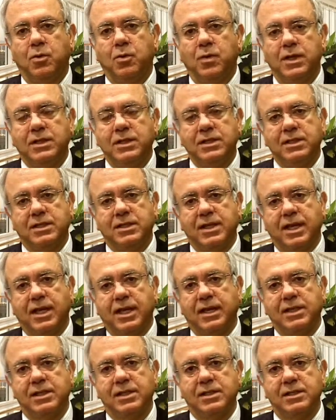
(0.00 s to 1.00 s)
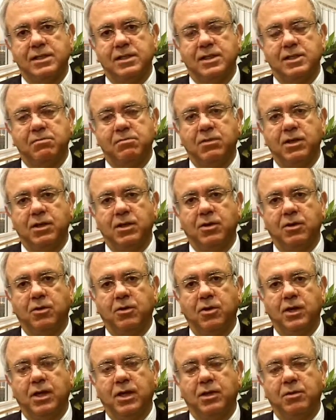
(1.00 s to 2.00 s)
Once it acts as this mini
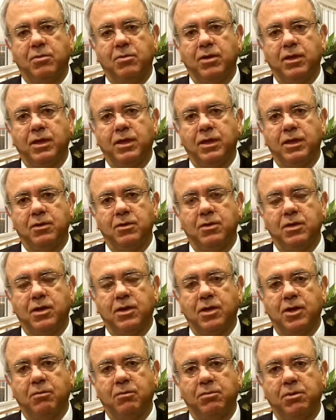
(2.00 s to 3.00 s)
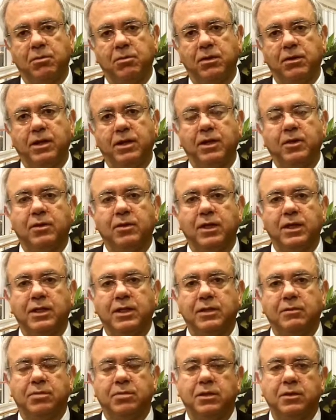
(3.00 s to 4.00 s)
autoantibody to the complement
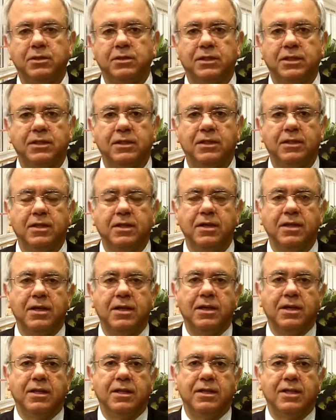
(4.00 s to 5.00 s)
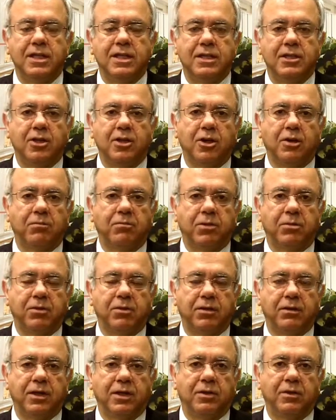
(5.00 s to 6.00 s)
regulating protein, these
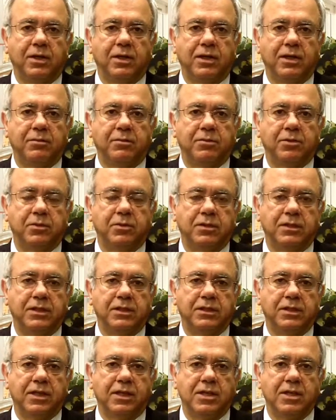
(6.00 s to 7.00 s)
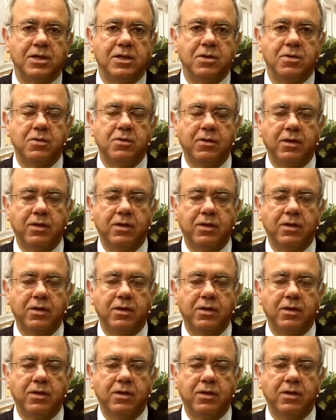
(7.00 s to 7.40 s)
complement regulating proteins can